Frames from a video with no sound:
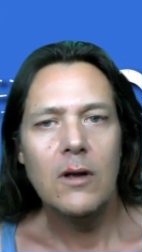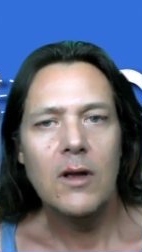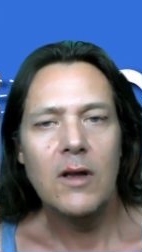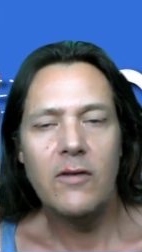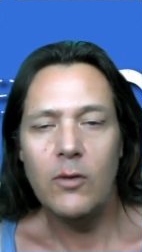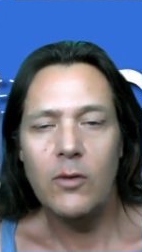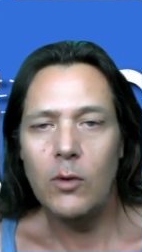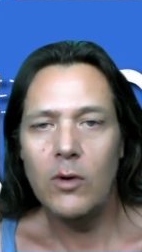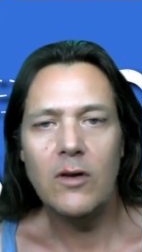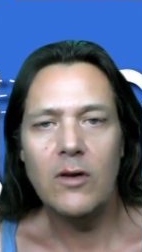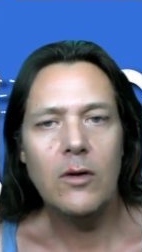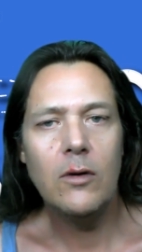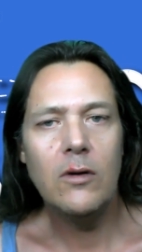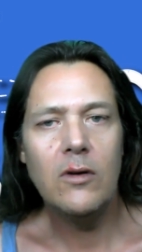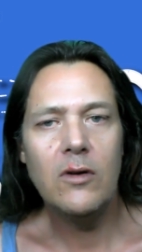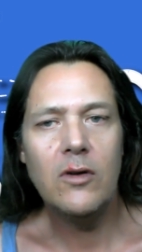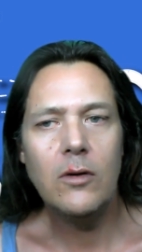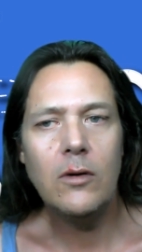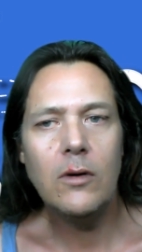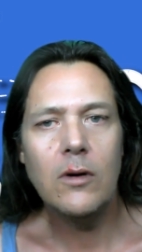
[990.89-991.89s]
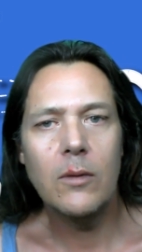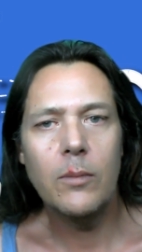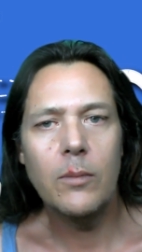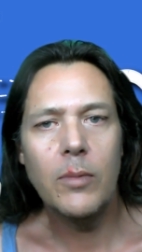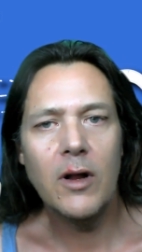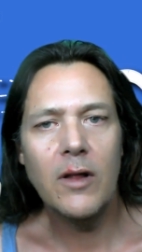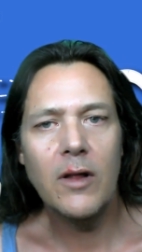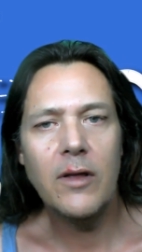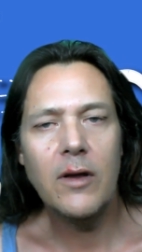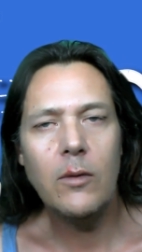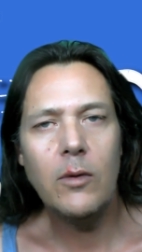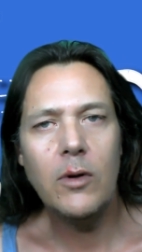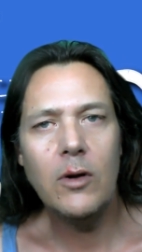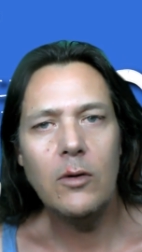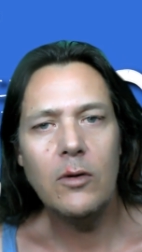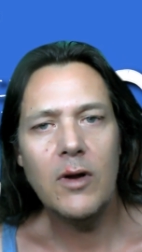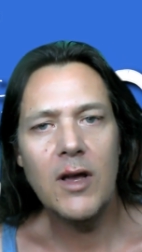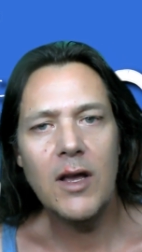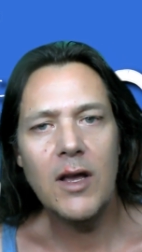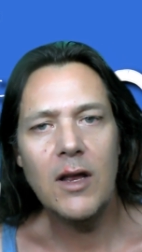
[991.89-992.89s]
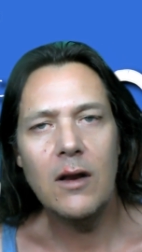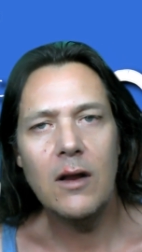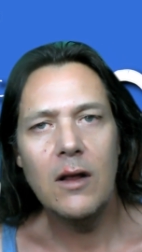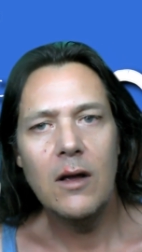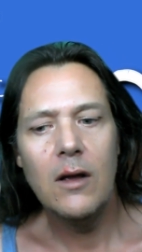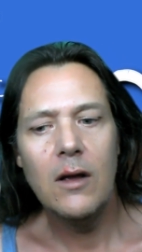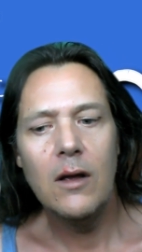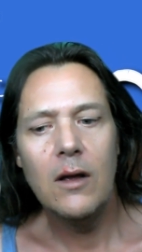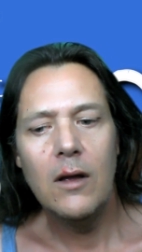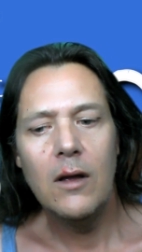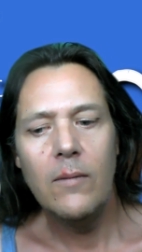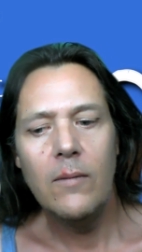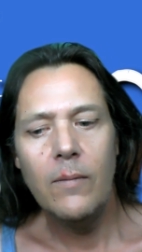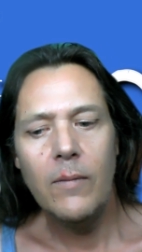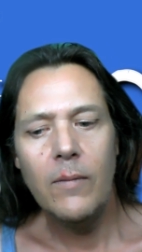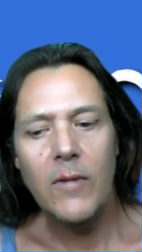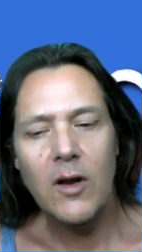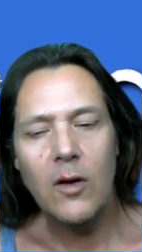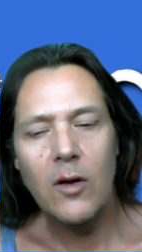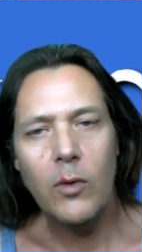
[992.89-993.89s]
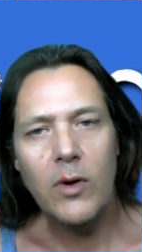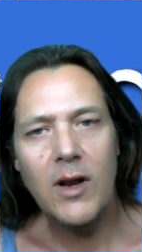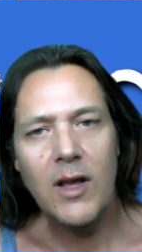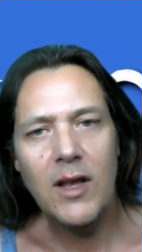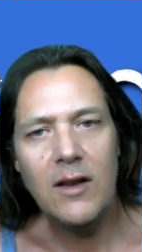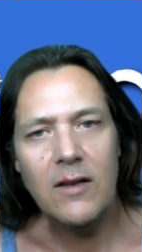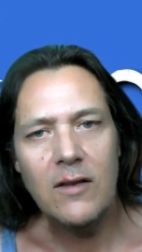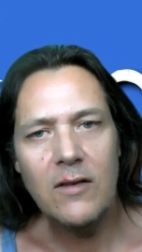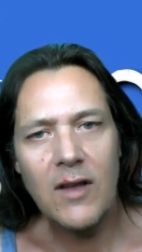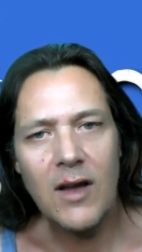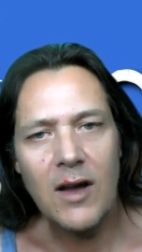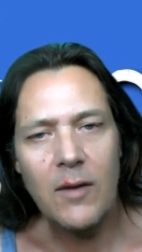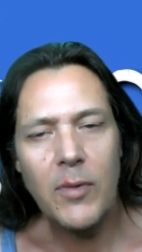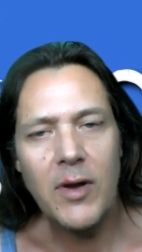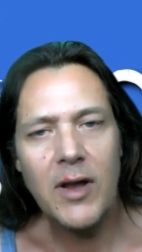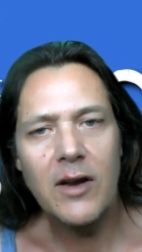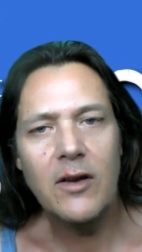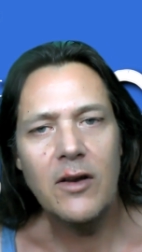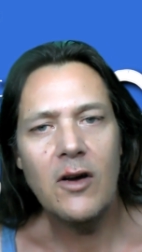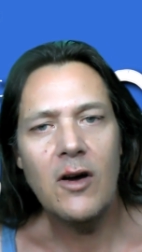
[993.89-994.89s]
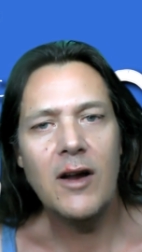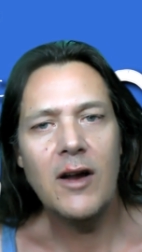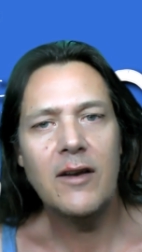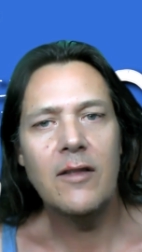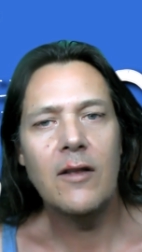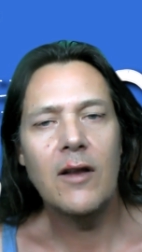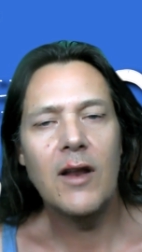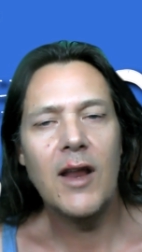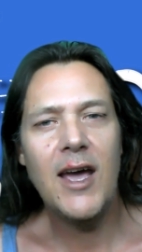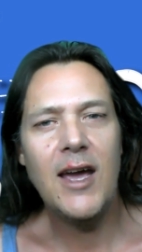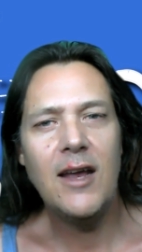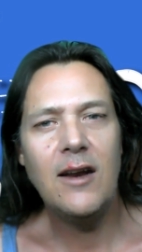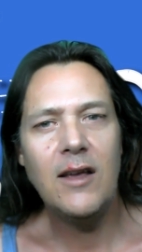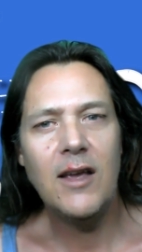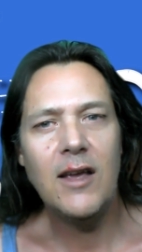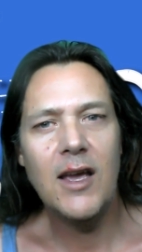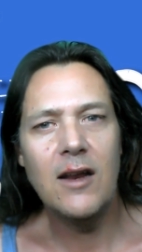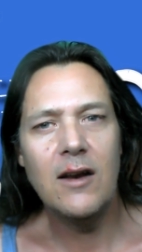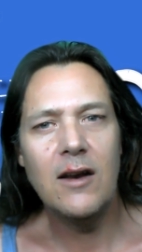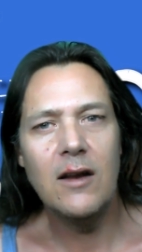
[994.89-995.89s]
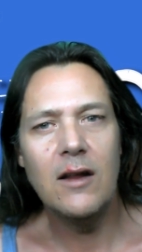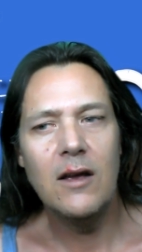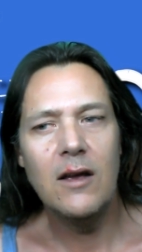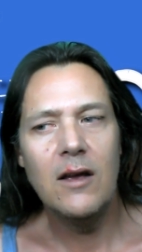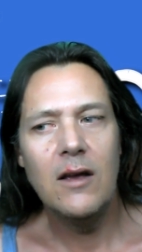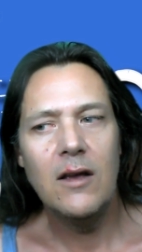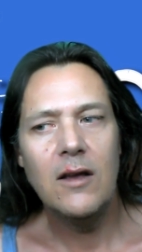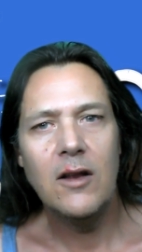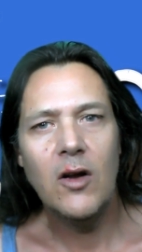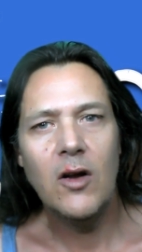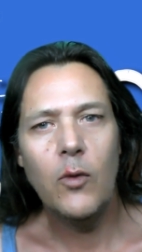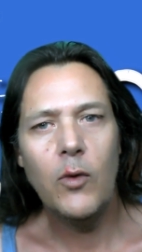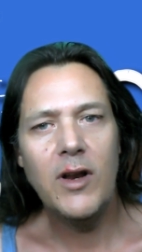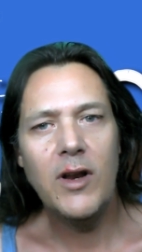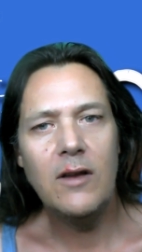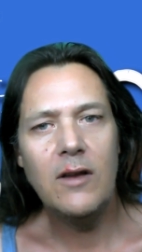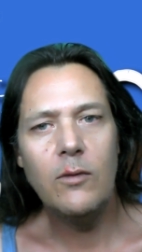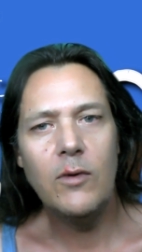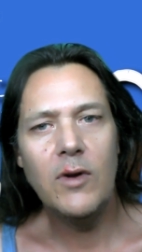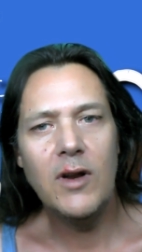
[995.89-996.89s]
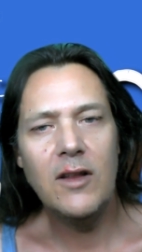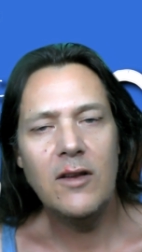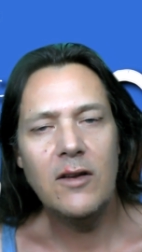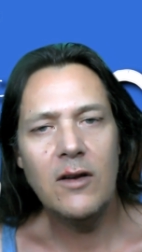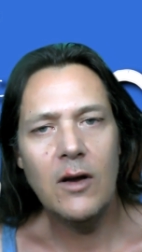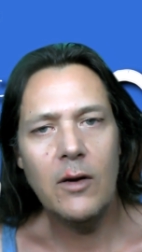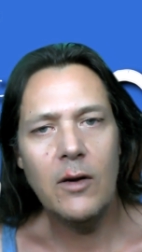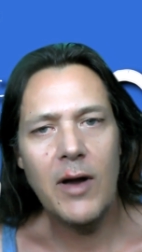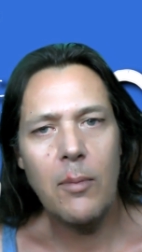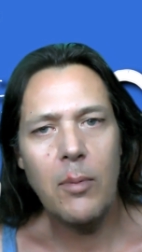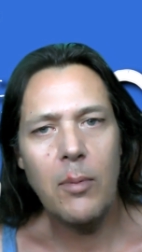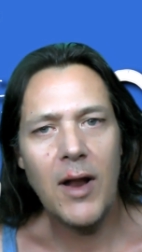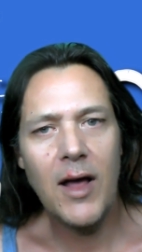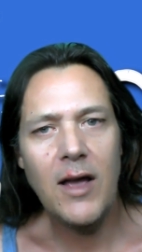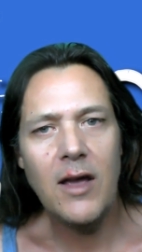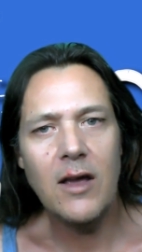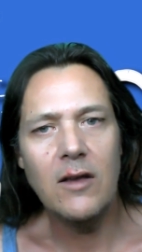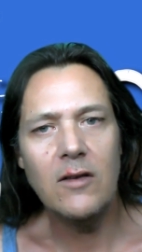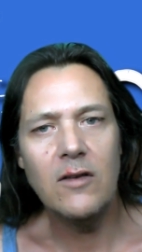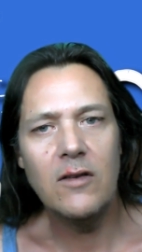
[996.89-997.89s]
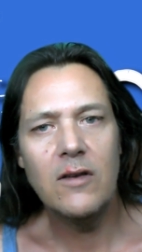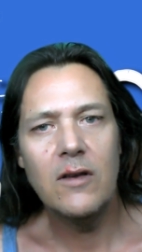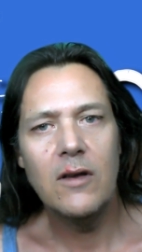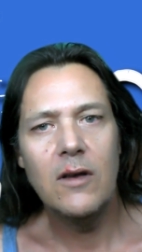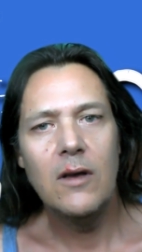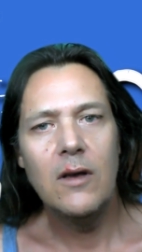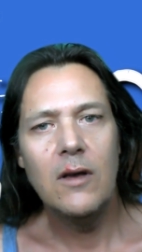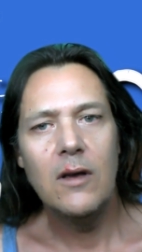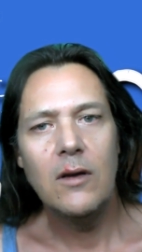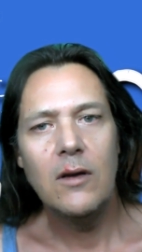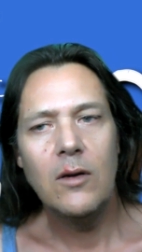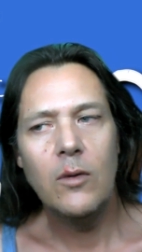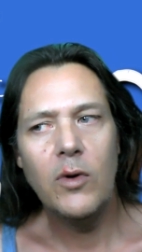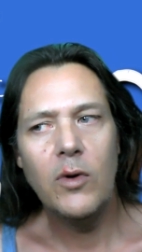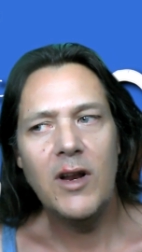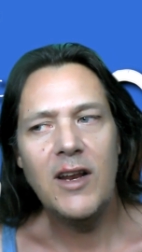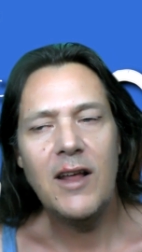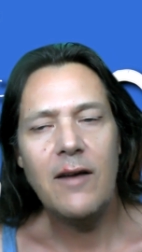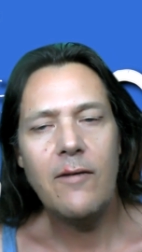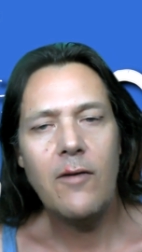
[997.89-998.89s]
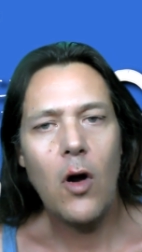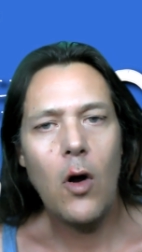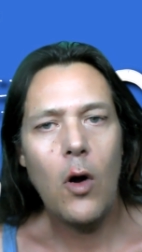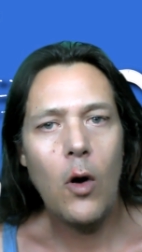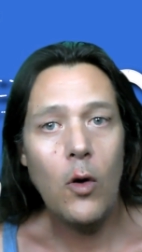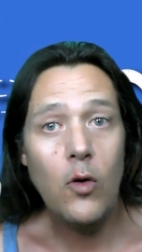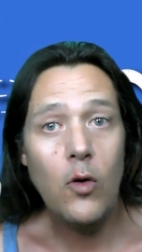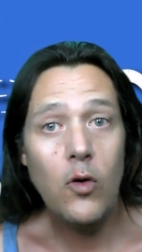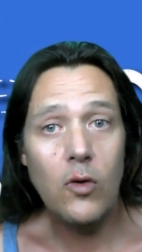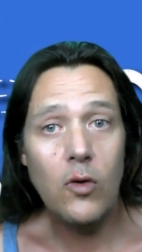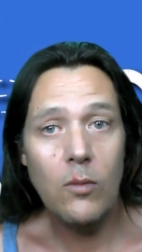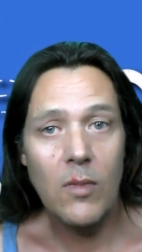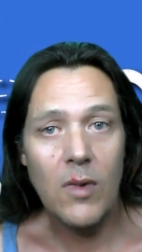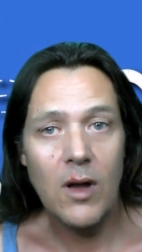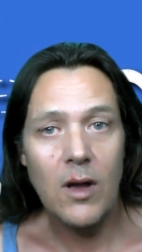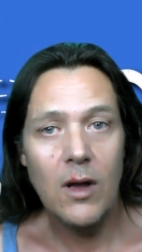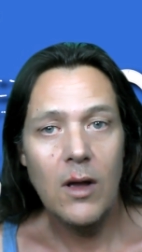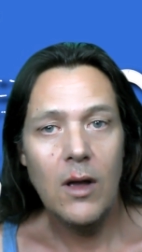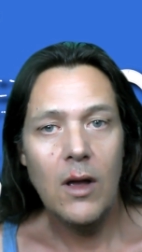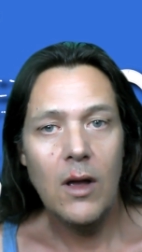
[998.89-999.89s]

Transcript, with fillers: If you want to do it, do it. But I think we all need, you know, we need to start being tied to the land again. You know, we, we need to know our place. You know, we need to have a home.